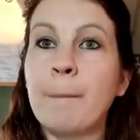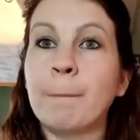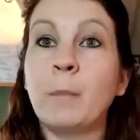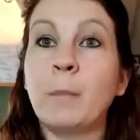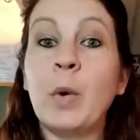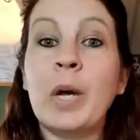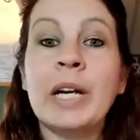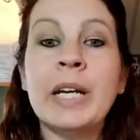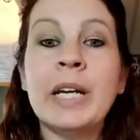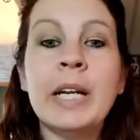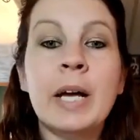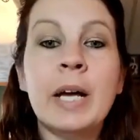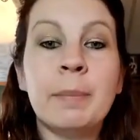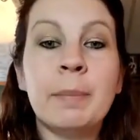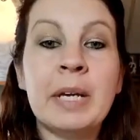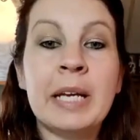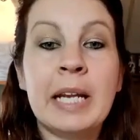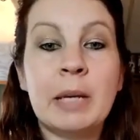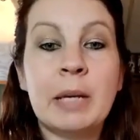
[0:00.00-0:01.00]
We ended up
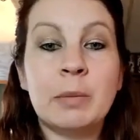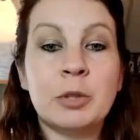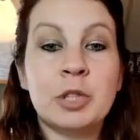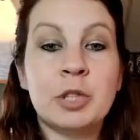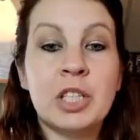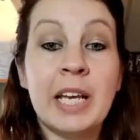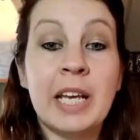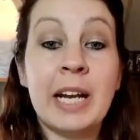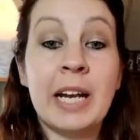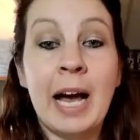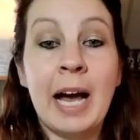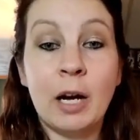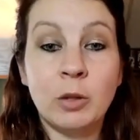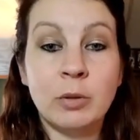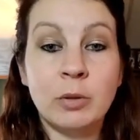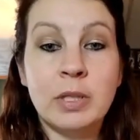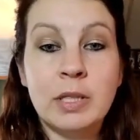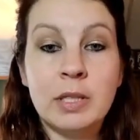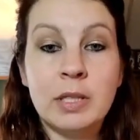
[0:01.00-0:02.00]
being able to get a
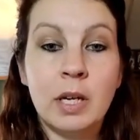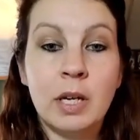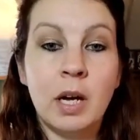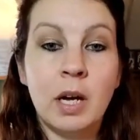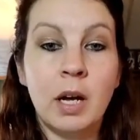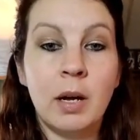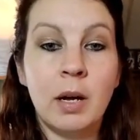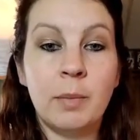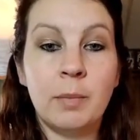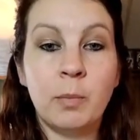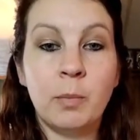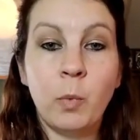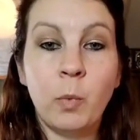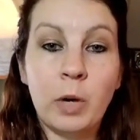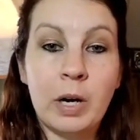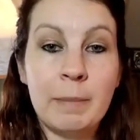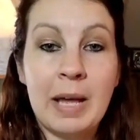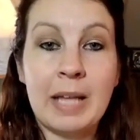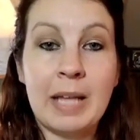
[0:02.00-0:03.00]
house where
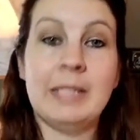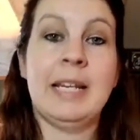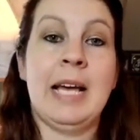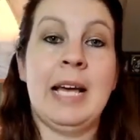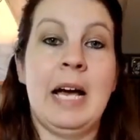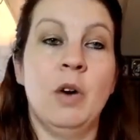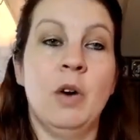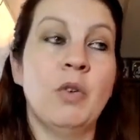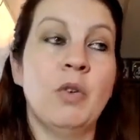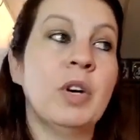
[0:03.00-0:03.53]
I'm at now.